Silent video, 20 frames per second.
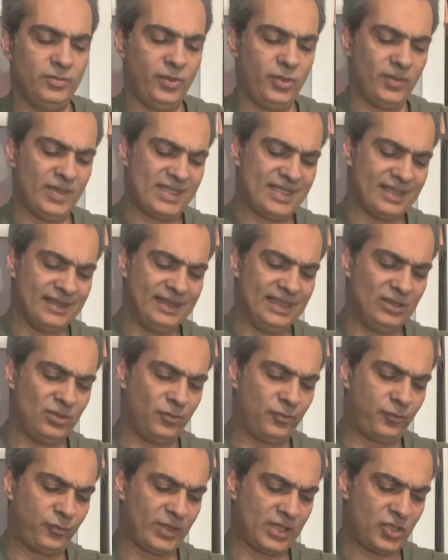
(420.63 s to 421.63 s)
there is a little
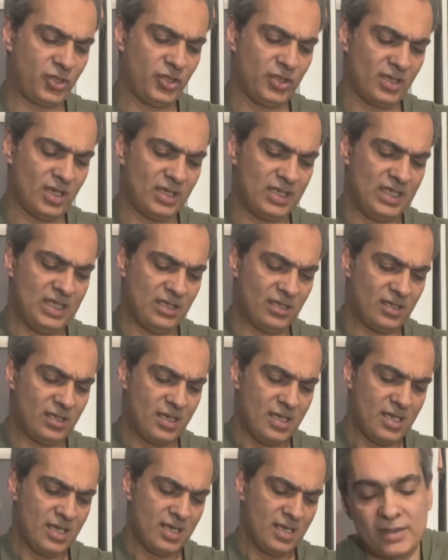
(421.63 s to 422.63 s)
friction on here.
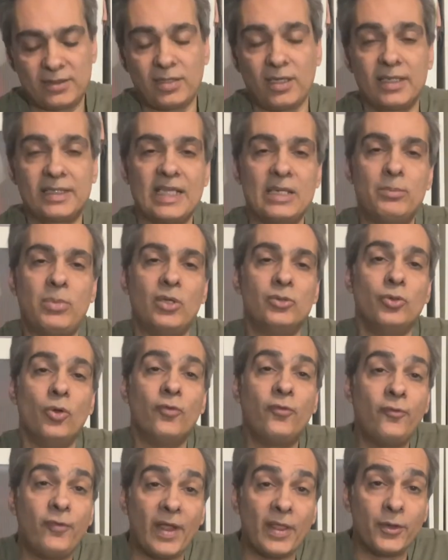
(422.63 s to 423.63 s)
I'm talking about no
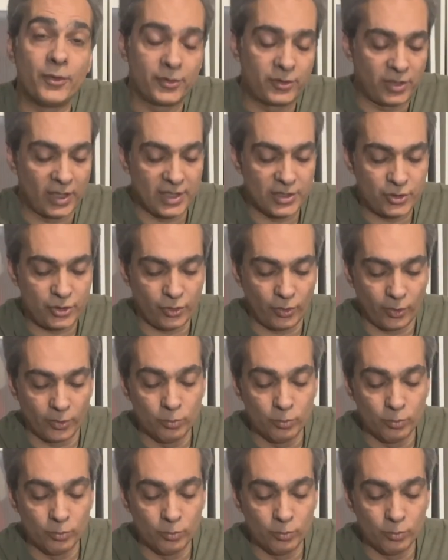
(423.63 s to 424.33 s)
feather touch or